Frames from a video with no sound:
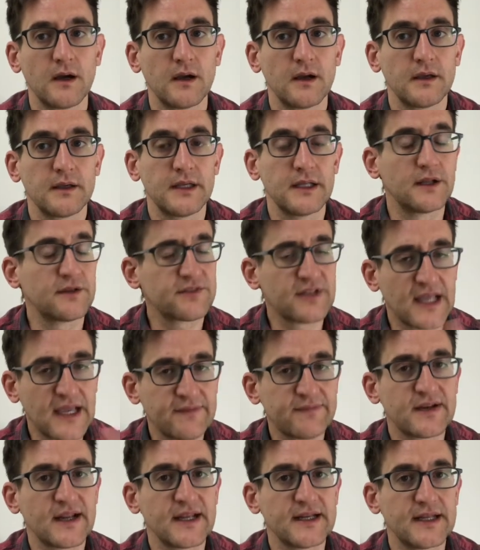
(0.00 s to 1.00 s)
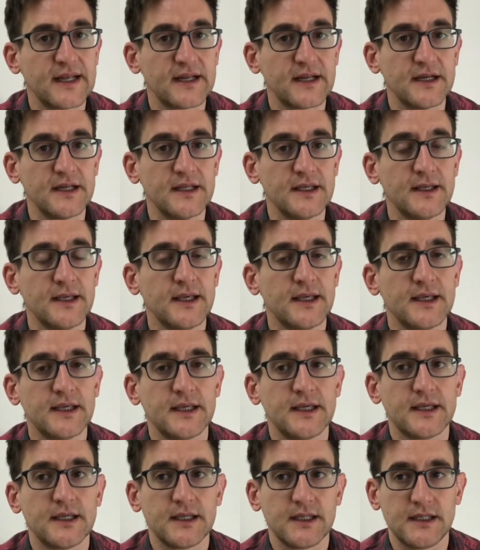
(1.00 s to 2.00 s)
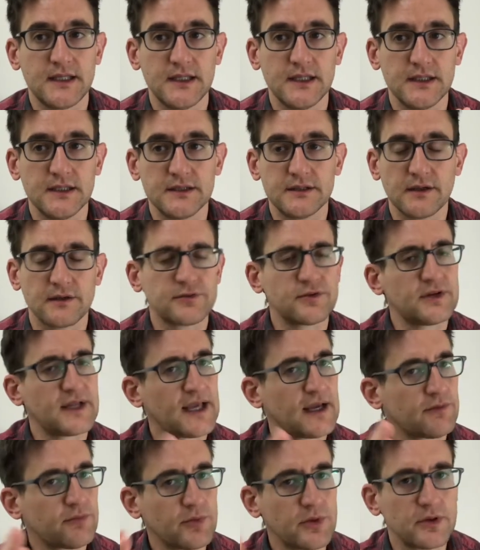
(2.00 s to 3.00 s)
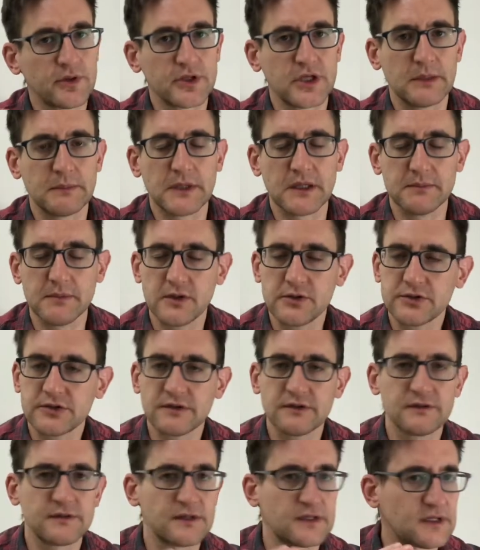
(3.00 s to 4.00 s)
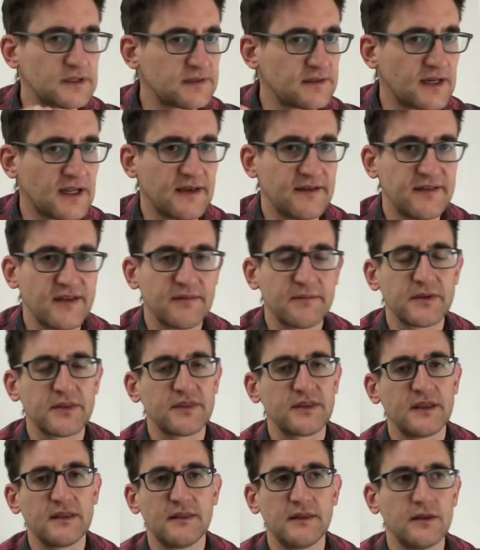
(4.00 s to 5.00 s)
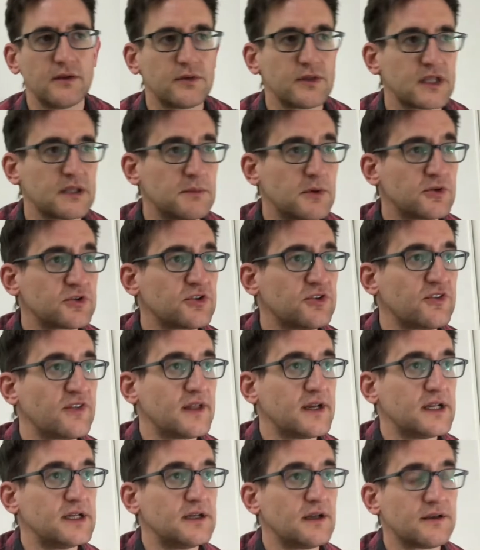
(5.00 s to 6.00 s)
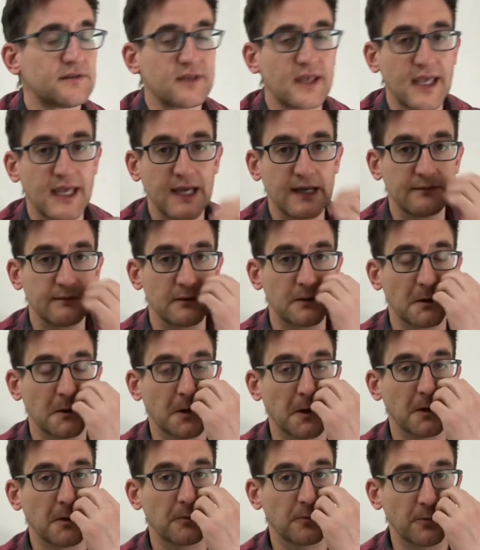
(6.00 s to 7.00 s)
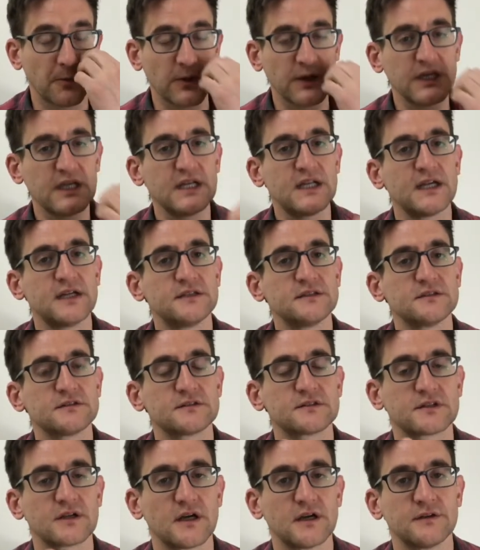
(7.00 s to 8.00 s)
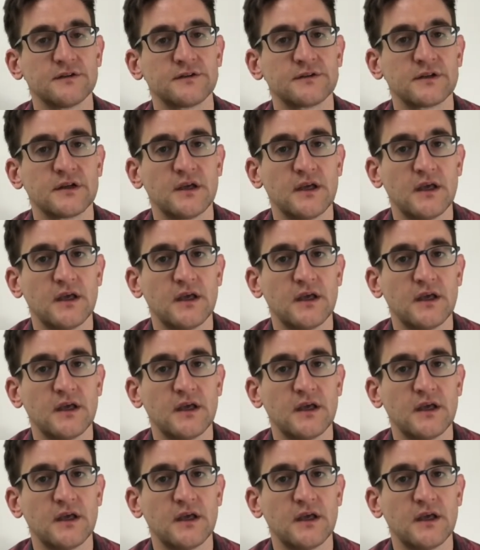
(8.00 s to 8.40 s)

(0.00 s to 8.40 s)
He doesn't have an identity. He doesn't have real human emotions. He doesn't have empathy. The only emotions that he does have are greed and disgust.